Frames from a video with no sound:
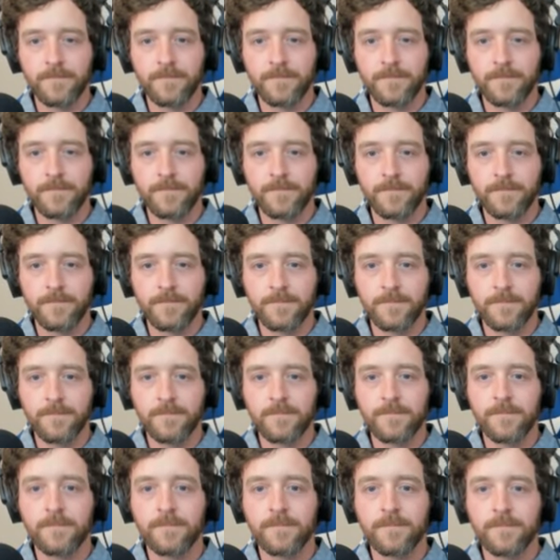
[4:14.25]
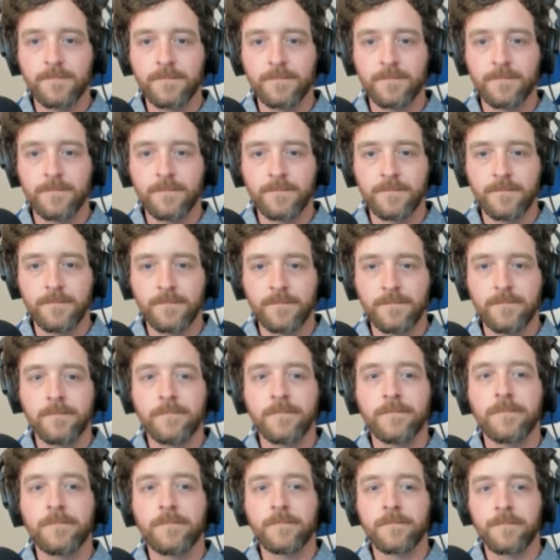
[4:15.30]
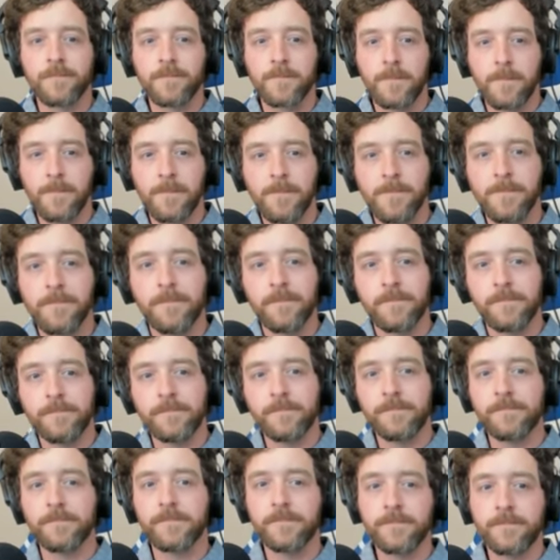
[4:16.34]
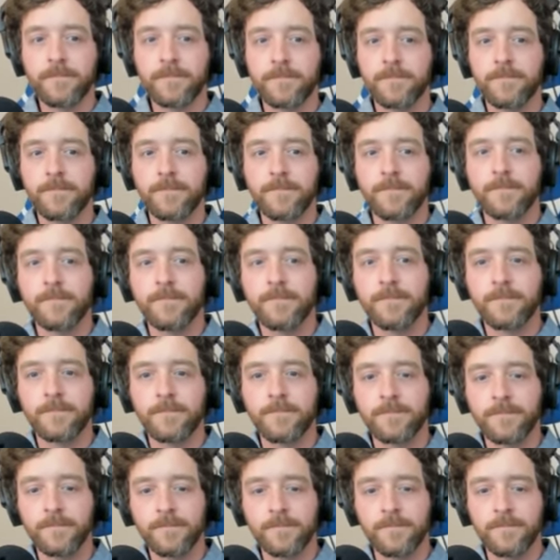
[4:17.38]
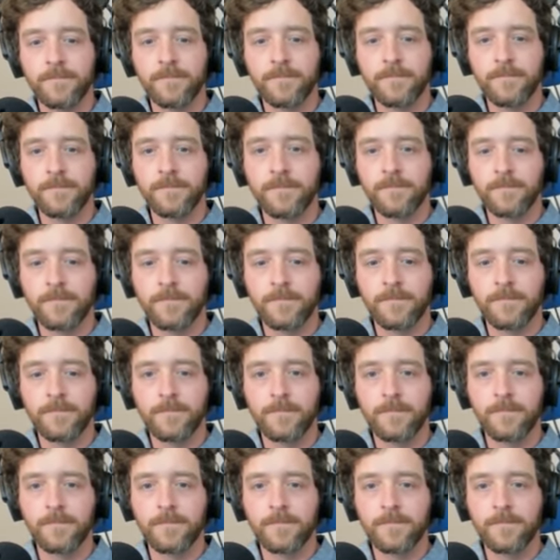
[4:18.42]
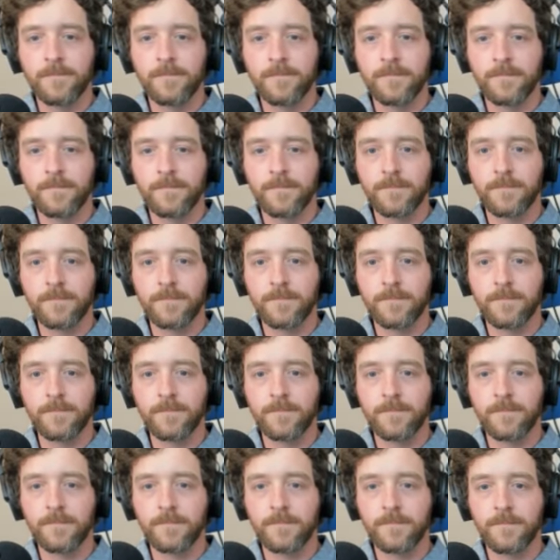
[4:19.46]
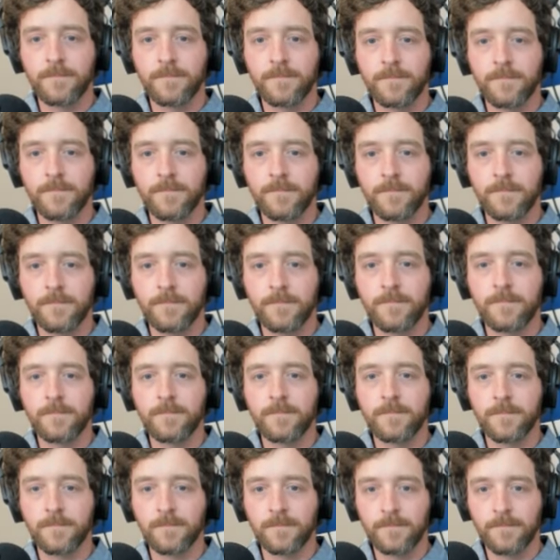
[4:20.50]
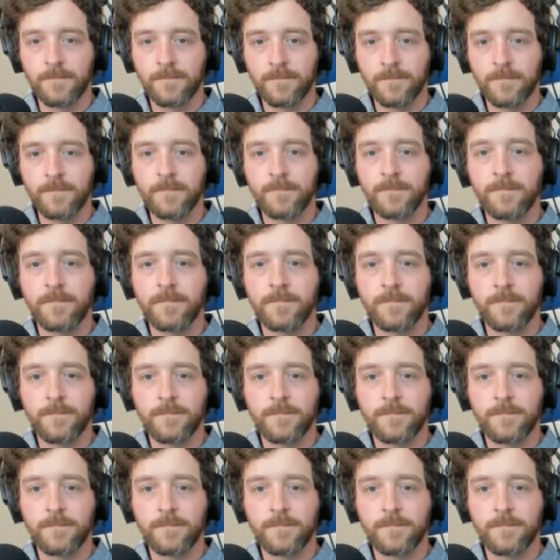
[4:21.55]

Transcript: [no speech]